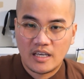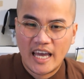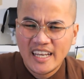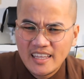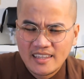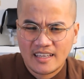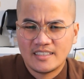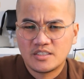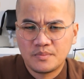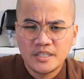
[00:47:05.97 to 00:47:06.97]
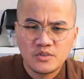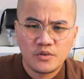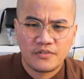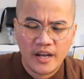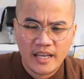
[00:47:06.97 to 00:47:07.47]
Anything that a
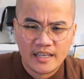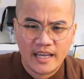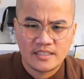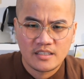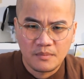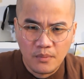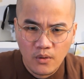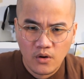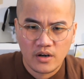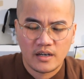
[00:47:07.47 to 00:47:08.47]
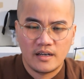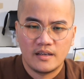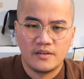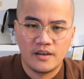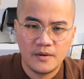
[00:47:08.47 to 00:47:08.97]
spiritual friend can support,
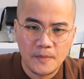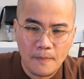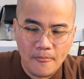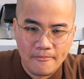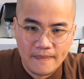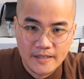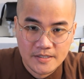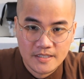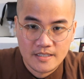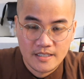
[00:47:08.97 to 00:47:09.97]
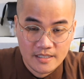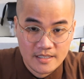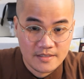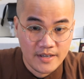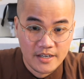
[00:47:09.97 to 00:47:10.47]
it
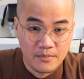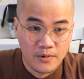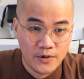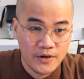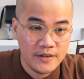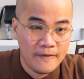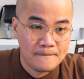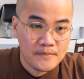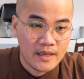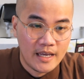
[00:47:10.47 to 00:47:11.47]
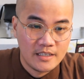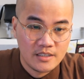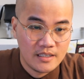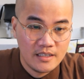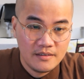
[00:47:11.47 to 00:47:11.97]
is very important. And
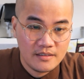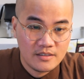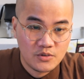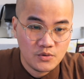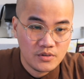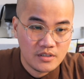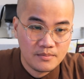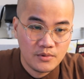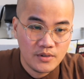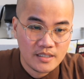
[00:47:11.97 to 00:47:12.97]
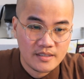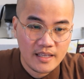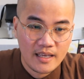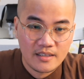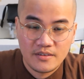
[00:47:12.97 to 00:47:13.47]
the Buddha say
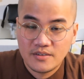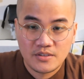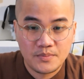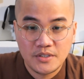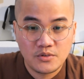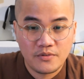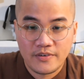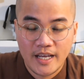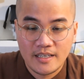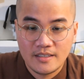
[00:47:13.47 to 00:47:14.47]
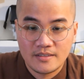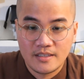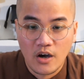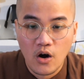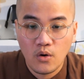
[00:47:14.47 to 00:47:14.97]
that spiritual friend is
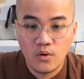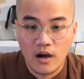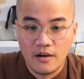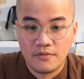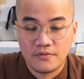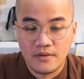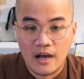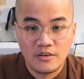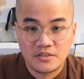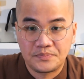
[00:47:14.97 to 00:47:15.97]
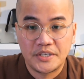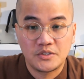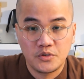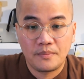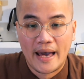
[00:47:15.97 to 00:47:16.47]
the whole of our
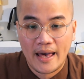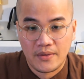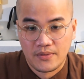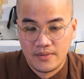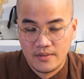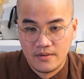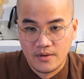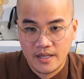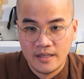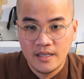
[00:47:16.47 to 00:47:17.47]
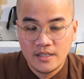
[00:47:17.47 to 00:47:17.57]
spiritual path, right?